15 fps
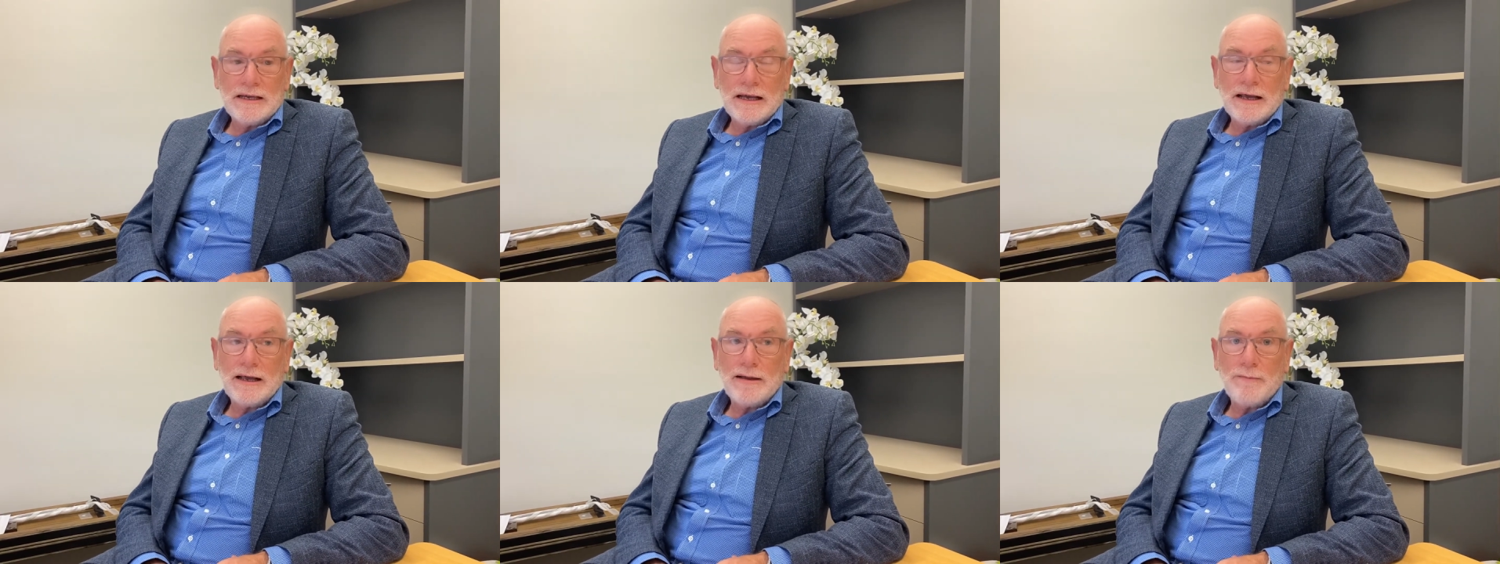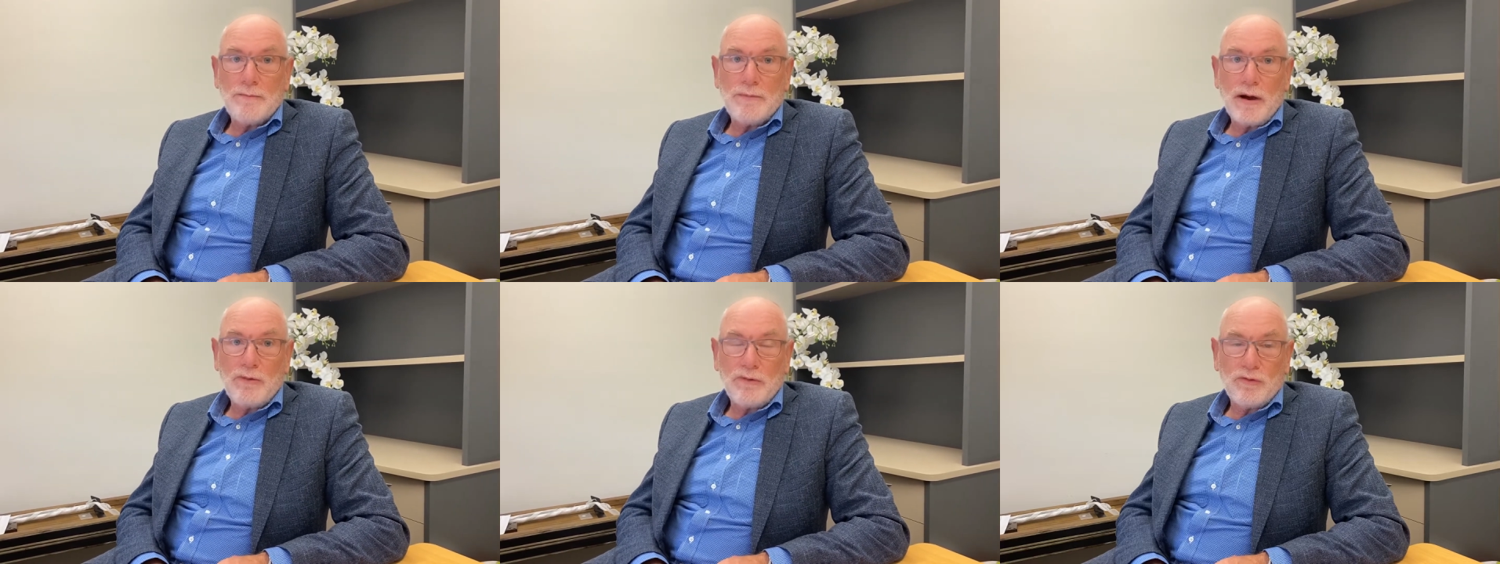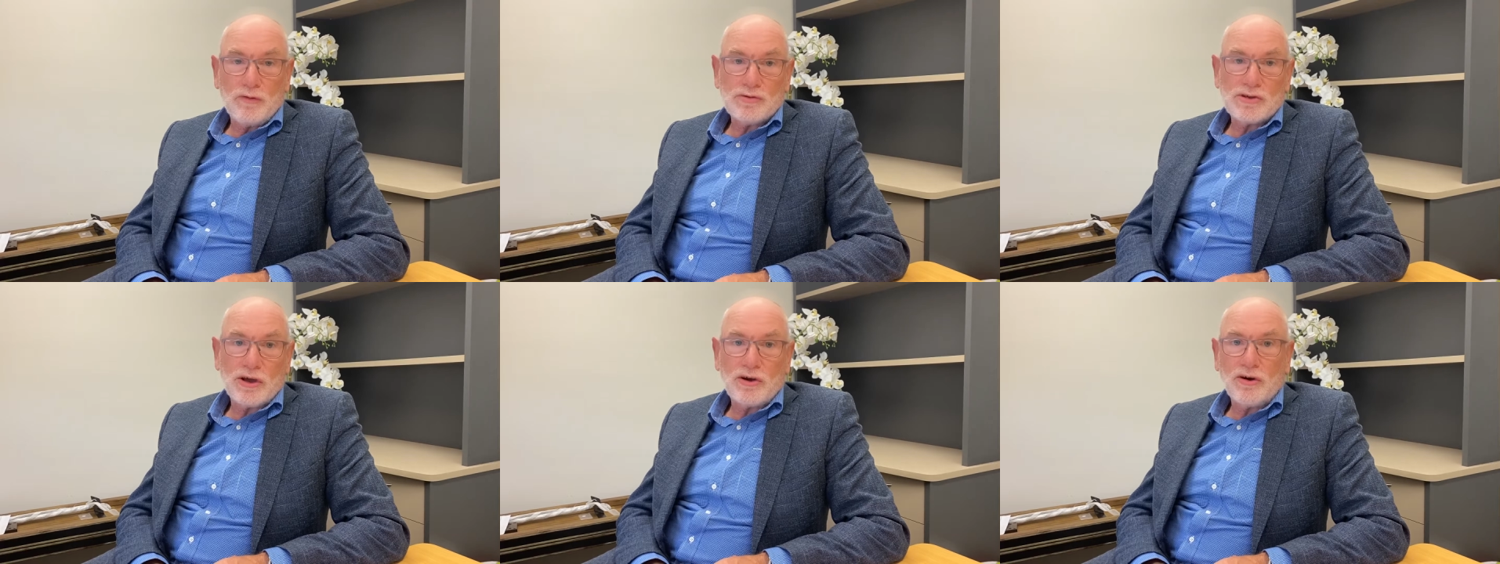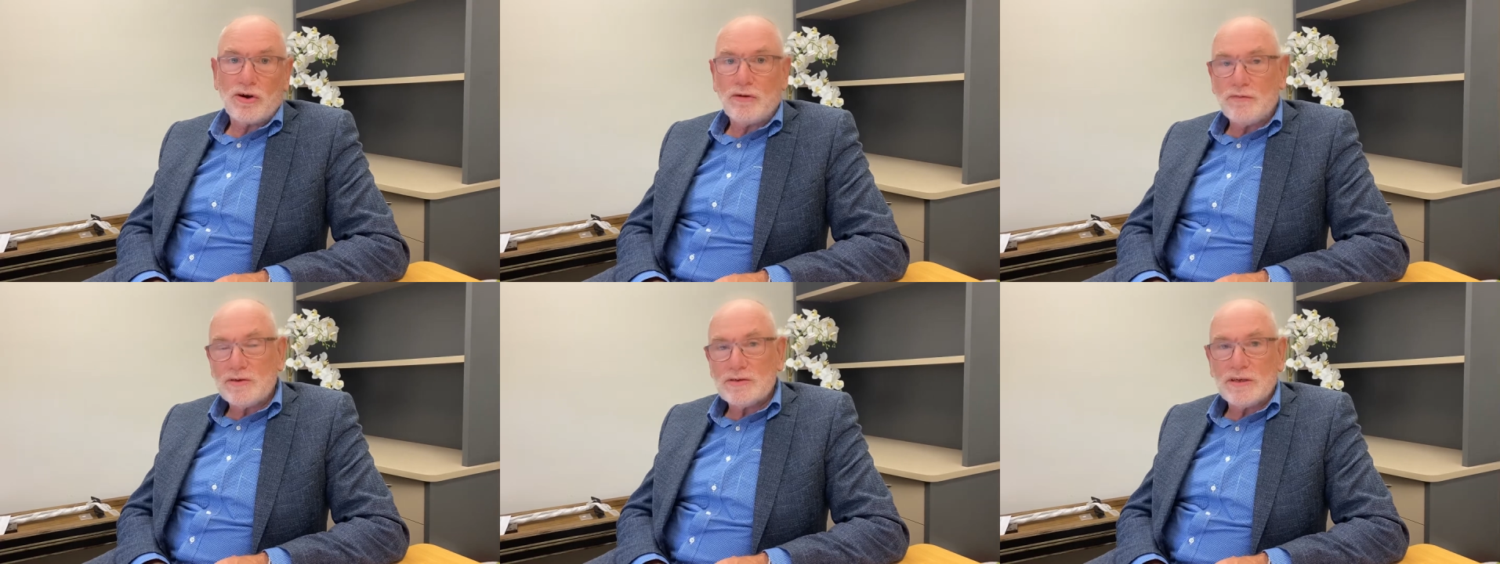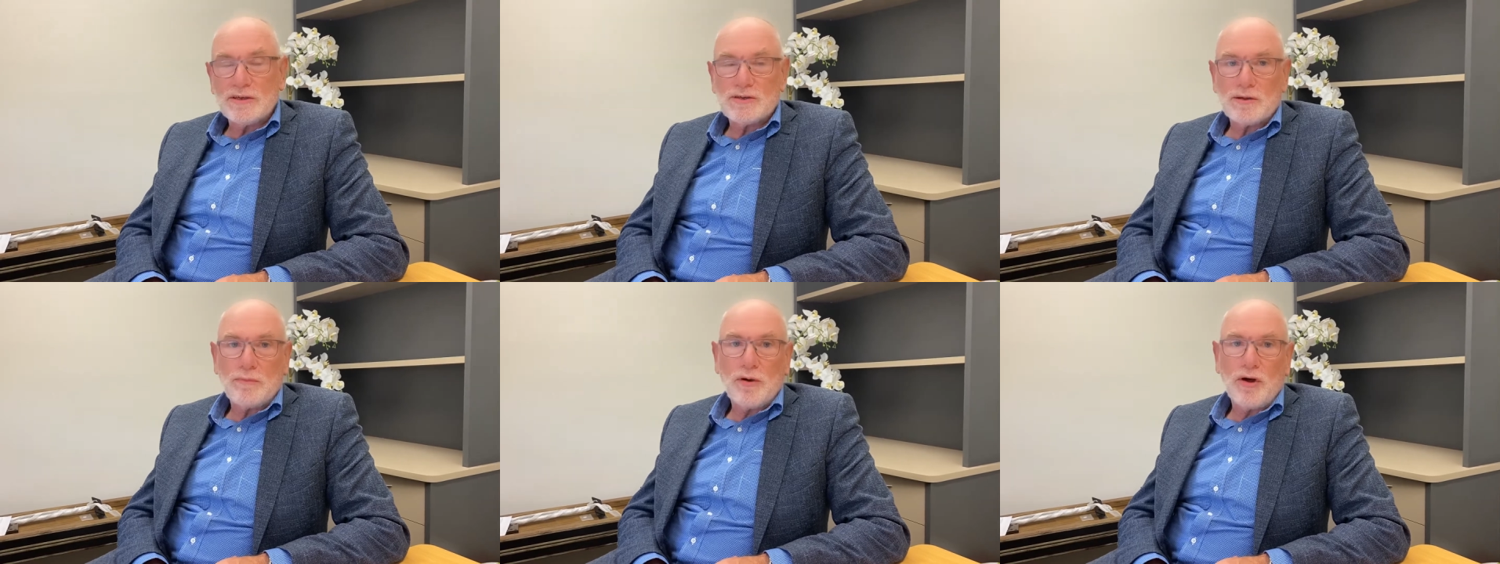but we've also got obviously
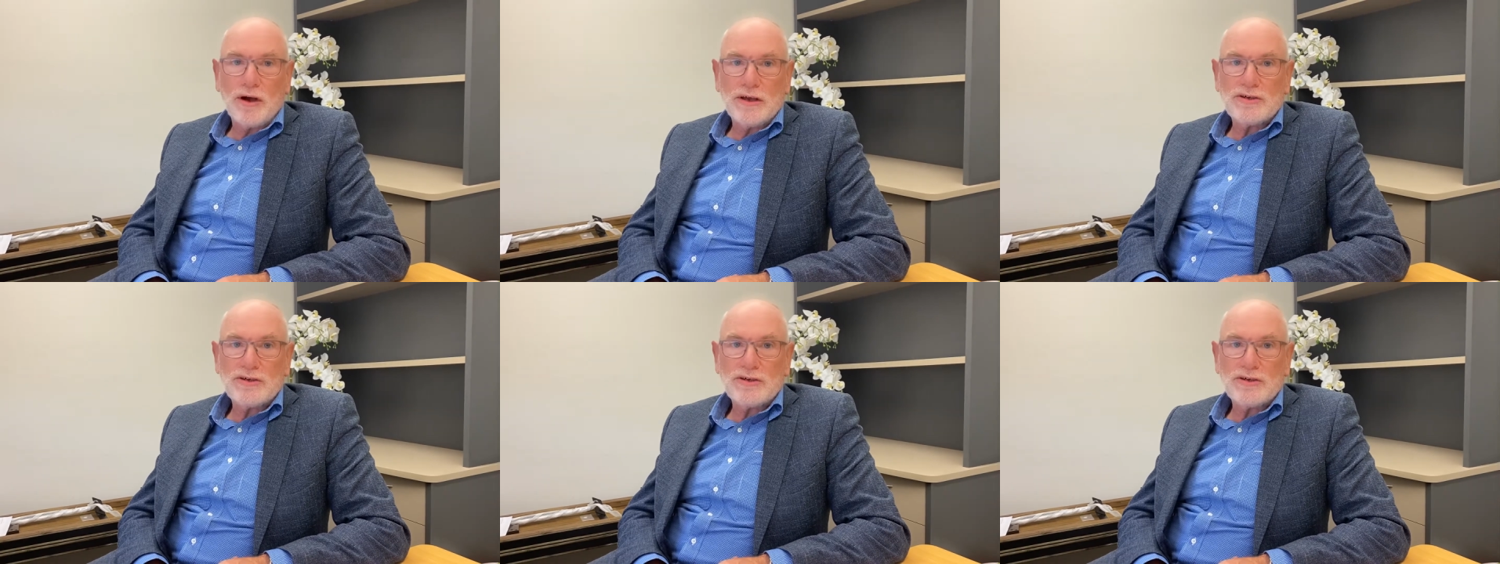supply